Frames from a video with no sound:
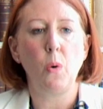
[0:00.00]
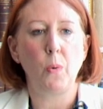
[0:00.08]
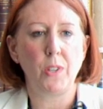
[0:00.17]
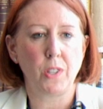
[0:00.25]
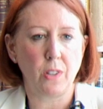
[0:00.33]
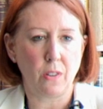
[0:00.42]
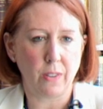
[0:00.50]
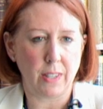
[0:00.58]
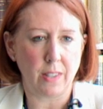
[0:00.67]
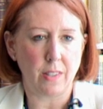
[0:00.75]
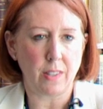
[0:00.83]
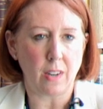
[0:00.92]
which
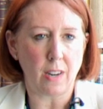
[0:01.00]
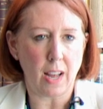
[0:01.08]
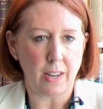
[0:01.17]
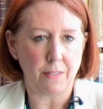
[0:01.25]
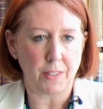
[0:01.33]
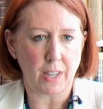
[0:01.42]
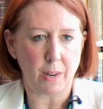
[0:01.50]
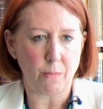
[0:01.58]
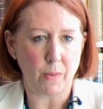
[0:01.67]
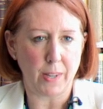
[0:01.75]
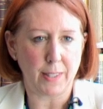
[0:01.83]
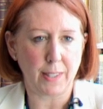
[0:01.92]
increases our lifetime
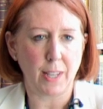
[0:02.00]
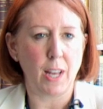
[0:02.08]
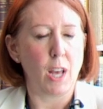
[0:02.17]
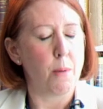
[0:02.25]
risk.